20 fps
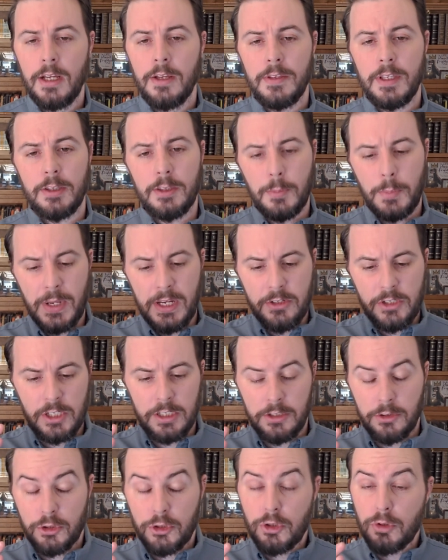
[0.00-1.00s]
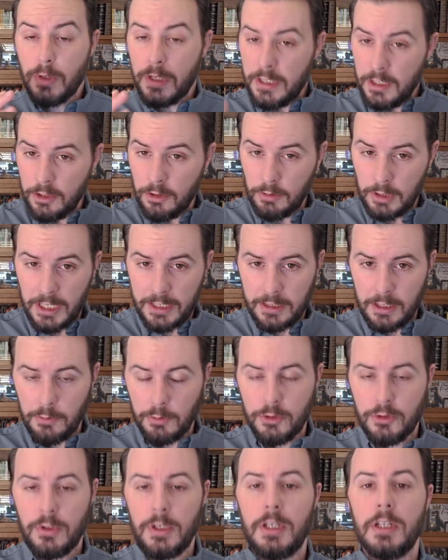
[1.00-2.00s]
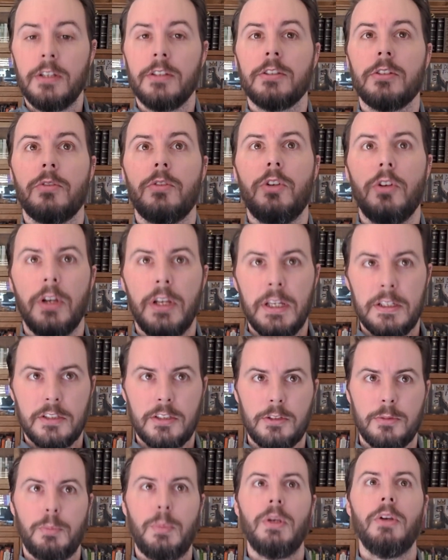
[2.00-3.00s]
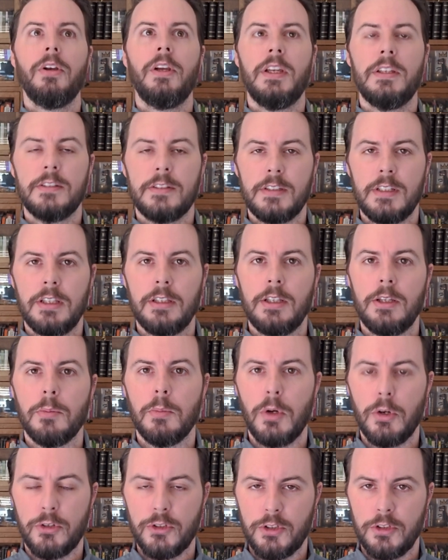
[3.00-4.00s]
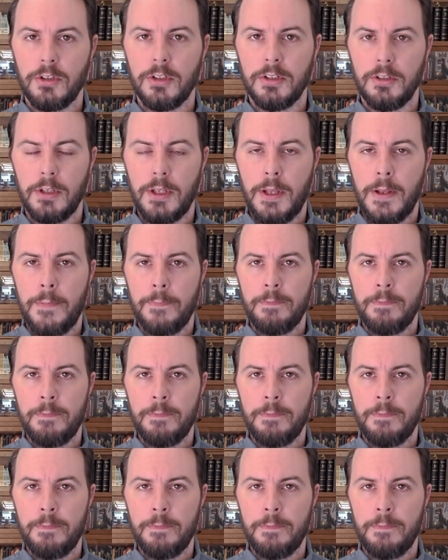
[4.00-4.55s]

That the patient is treating you like they were treated, and so you're experiencing the emotional